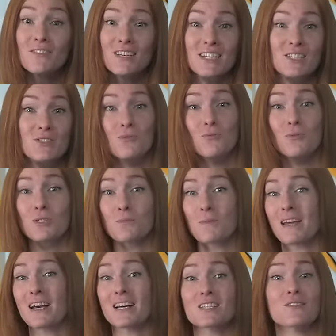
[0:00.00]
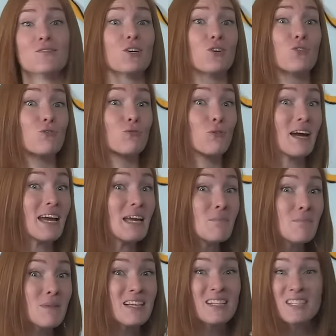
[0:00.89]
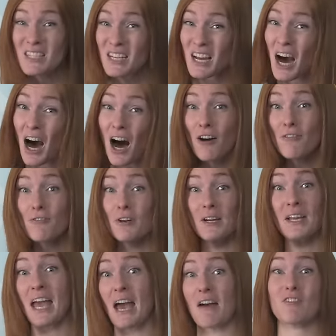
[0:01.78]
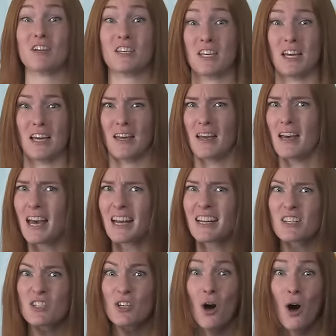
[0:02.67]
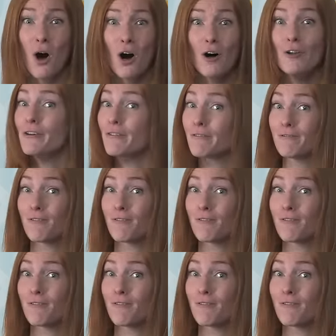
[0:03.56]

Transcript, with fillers: of this was because of the gray mist covering everything, and it's called